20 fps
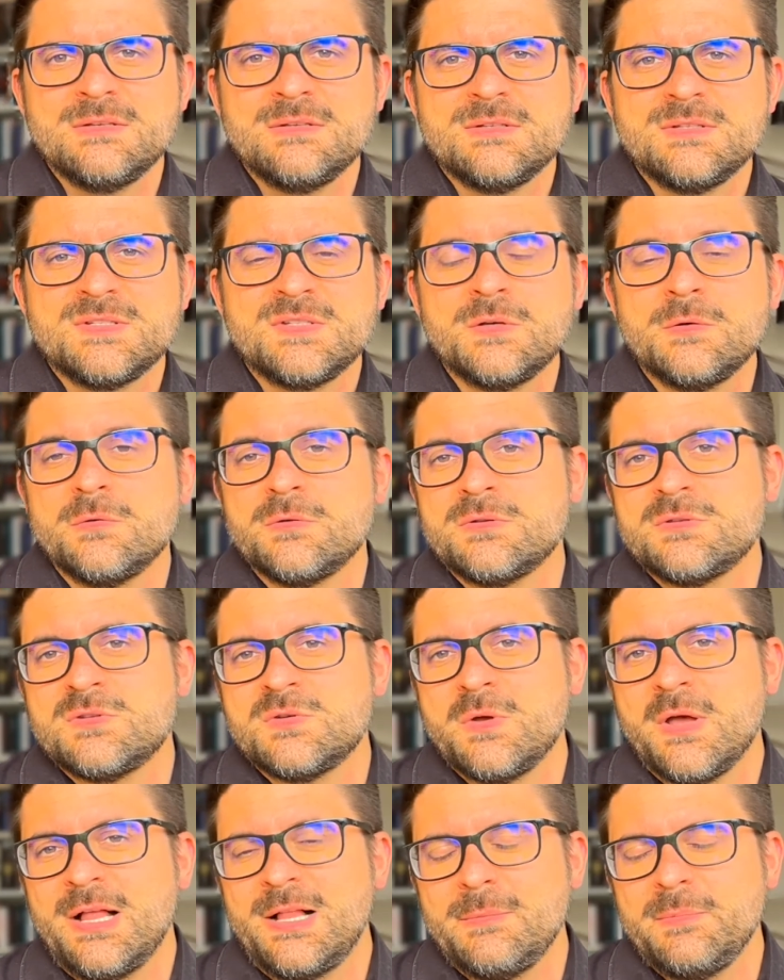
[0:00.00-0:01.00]
So
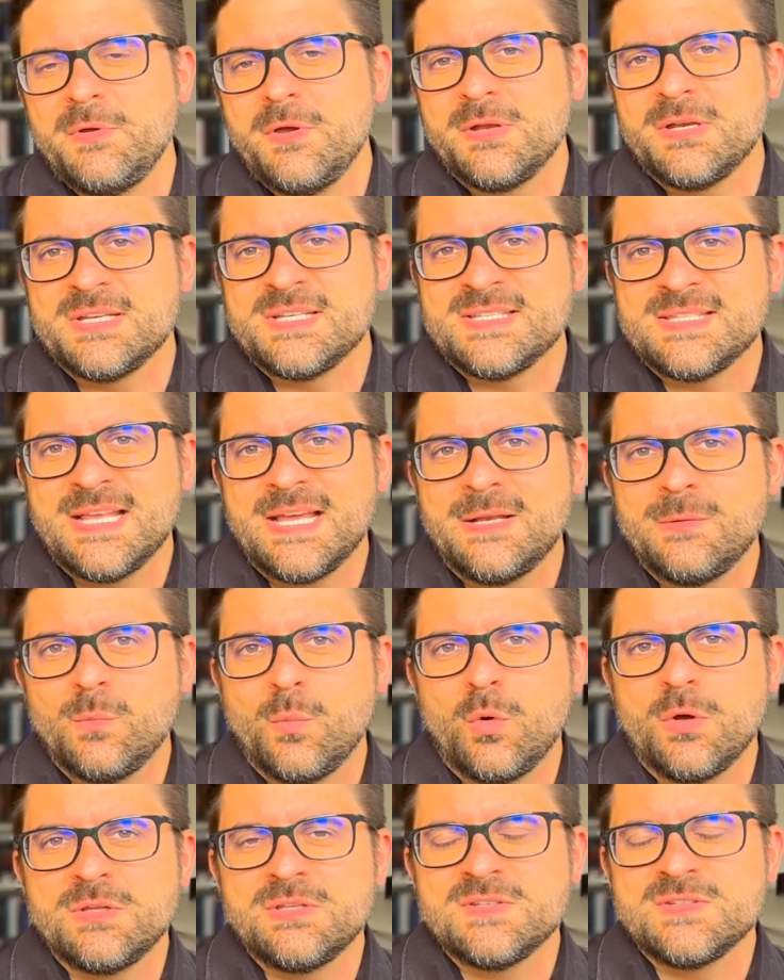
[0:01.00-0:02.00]
to help you understand
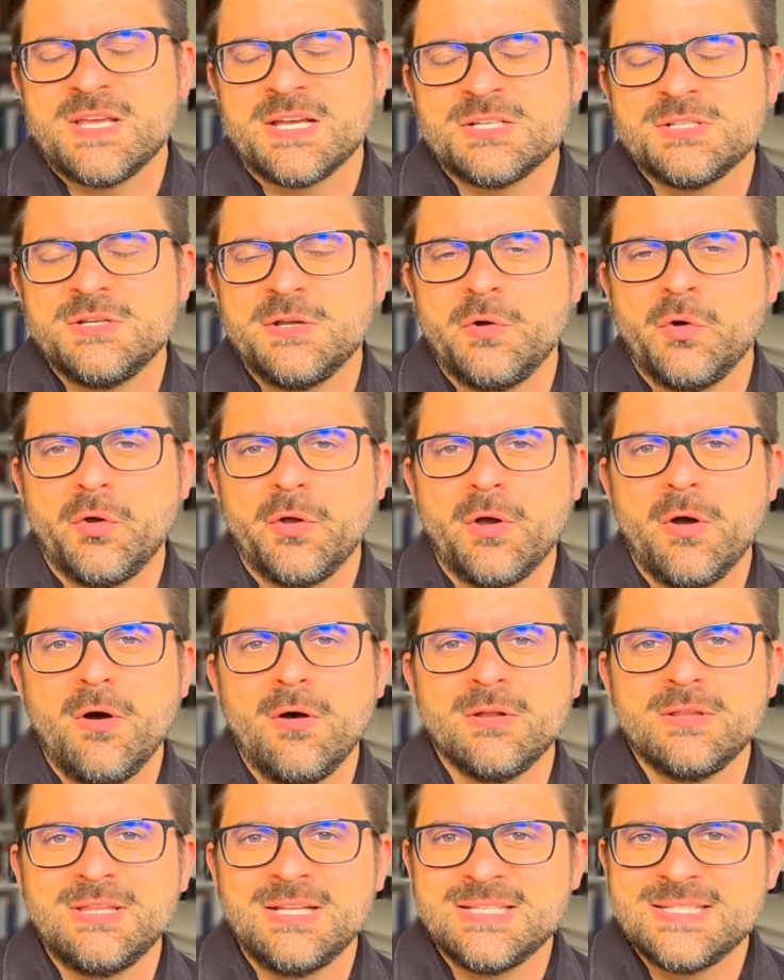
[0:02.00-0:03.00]
what's actually going
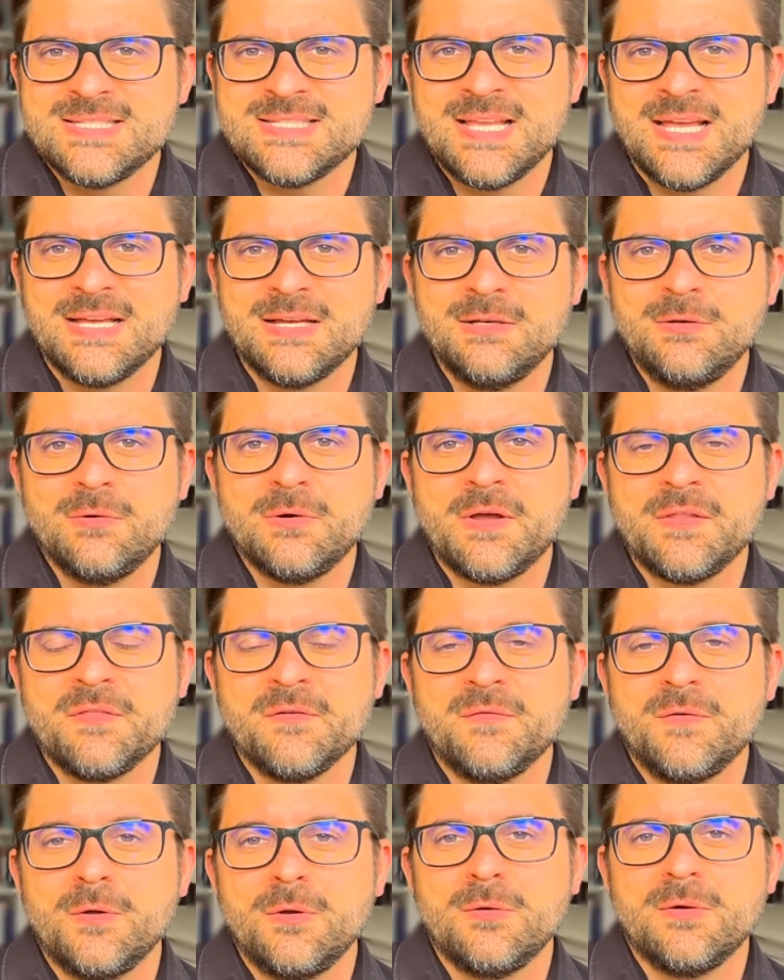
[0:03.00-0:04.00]
on, let's take a look at the
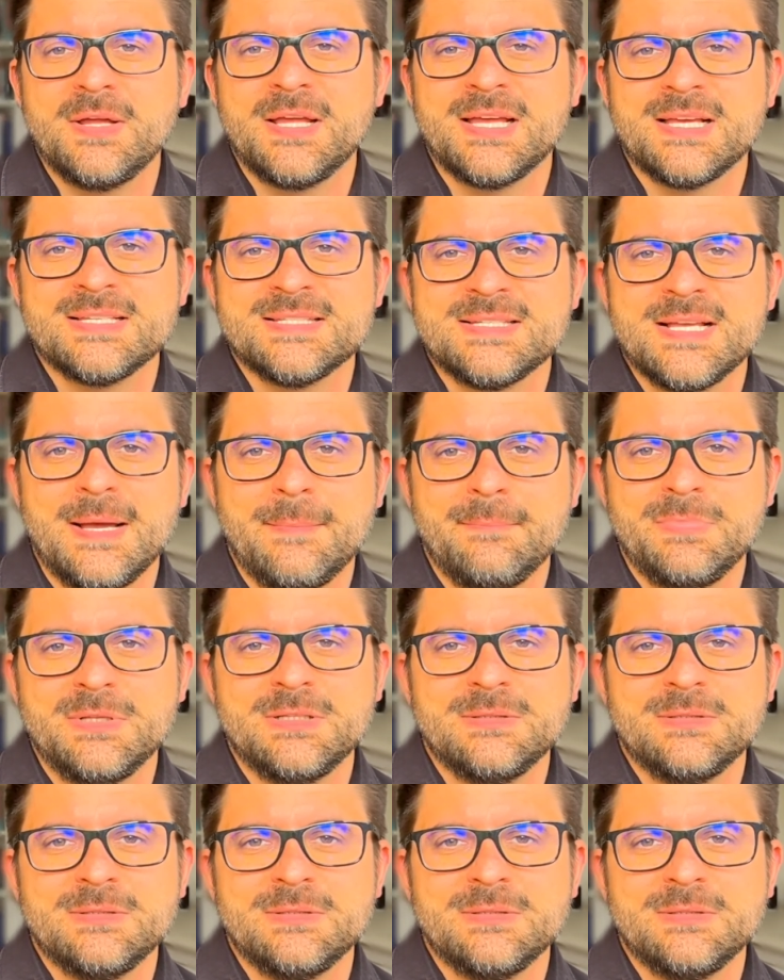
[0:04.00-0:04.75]
following example.